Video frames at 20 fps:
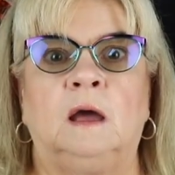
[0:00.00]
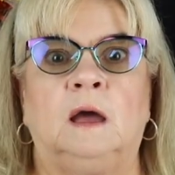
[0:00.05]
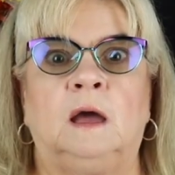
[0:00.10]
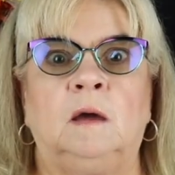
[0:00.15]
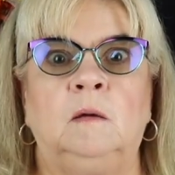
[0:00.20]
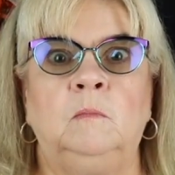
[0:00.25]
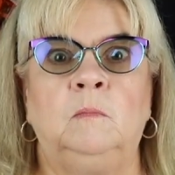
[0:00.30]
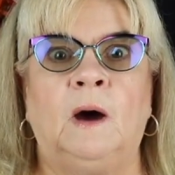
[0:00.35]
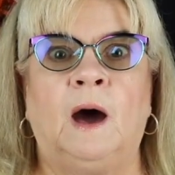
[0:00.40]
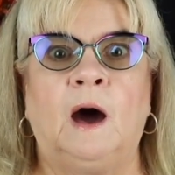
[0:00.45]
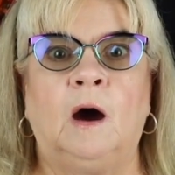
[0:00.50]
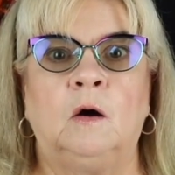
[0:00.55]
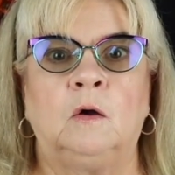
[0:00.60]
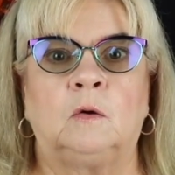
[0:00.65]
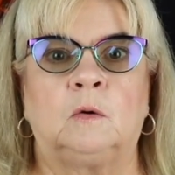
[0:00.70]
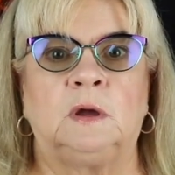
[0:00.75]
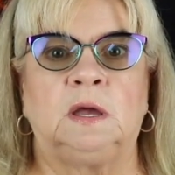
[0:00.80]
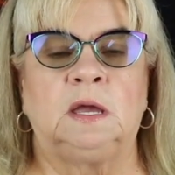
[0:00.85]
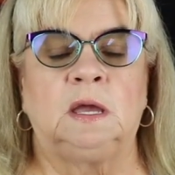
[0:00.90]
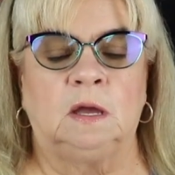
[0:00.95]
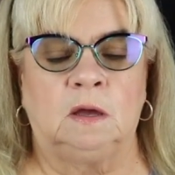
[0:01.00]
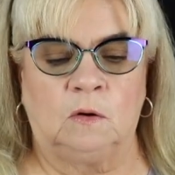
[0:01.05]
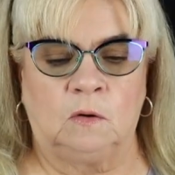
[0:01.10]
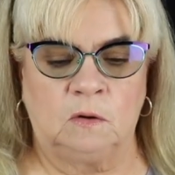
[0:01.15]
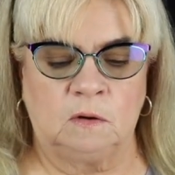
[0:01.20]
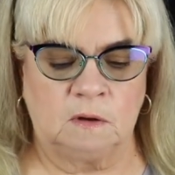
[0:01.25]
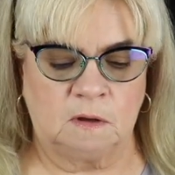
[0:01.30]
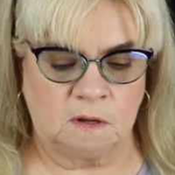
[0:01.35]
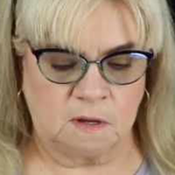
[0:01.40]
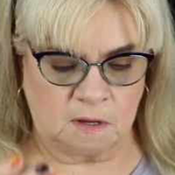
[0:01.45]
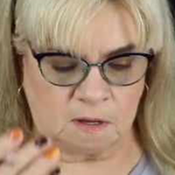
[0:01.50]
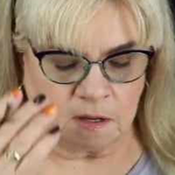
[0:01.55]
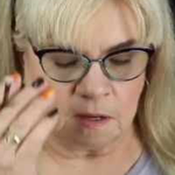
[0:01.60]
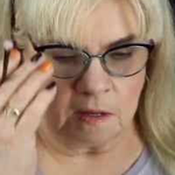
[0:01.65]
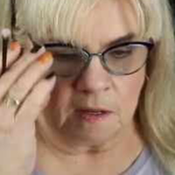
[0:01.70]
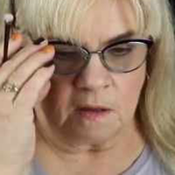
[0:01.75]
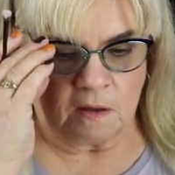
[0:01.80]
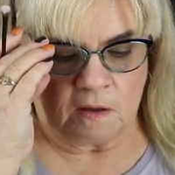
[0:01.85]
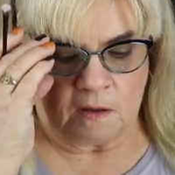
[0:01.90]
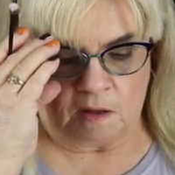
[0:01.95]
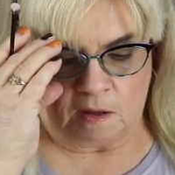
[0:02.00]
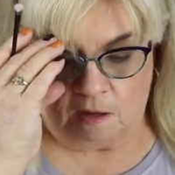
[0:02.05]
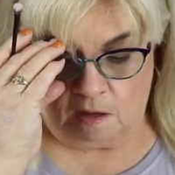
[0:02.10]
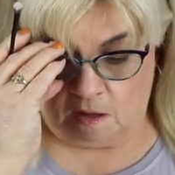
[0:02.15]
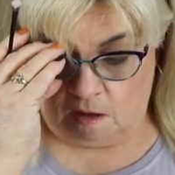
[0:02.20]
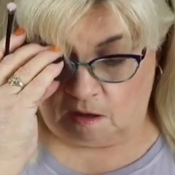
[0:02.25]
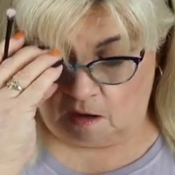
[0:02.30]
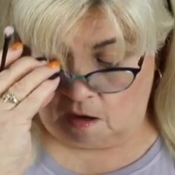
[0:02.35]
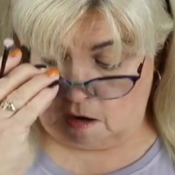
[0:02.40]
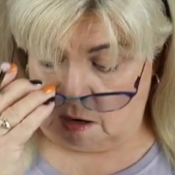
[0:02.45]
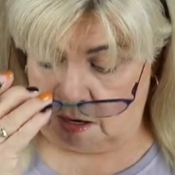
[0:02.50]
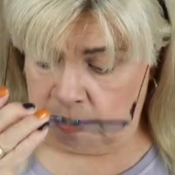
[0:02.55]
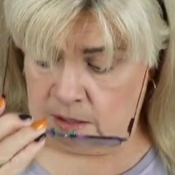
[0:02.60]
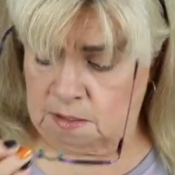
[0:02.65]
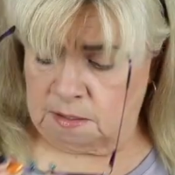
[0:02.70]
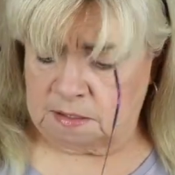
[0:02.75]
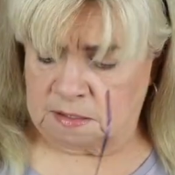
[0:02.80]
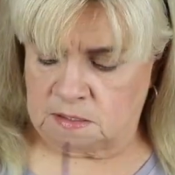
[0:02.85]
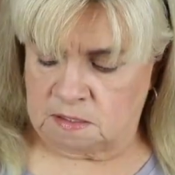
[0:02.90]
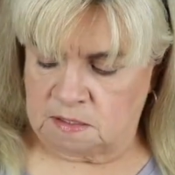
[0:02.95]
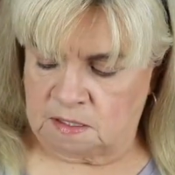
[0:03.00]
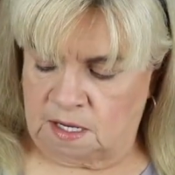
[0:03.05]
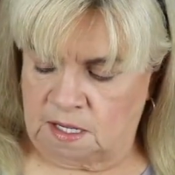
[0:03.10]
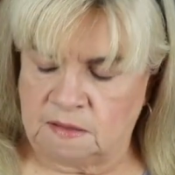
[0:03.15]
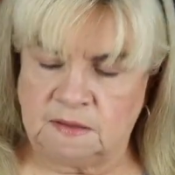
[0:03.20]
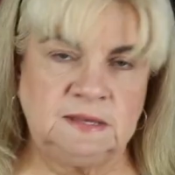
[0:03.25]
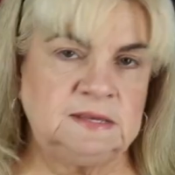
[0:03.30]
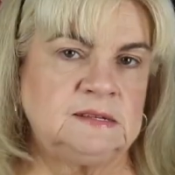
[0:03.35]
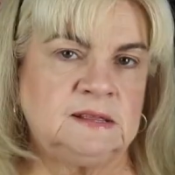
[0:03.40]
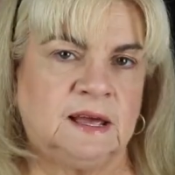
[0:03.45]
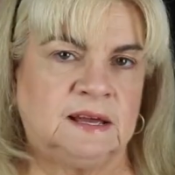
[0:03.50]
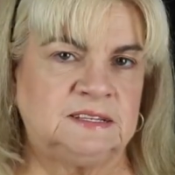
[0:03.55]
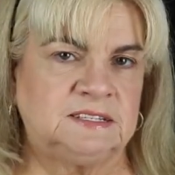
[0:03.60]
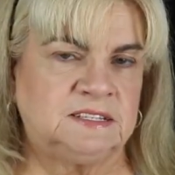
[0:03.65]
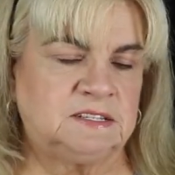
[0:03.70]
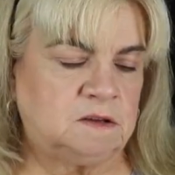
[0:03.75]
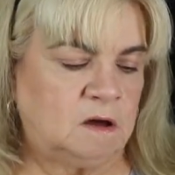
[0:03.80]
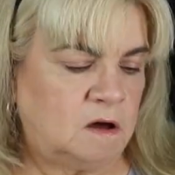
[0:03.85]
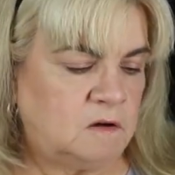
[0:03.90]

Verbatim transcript: And powdery. All right, let's take these glasses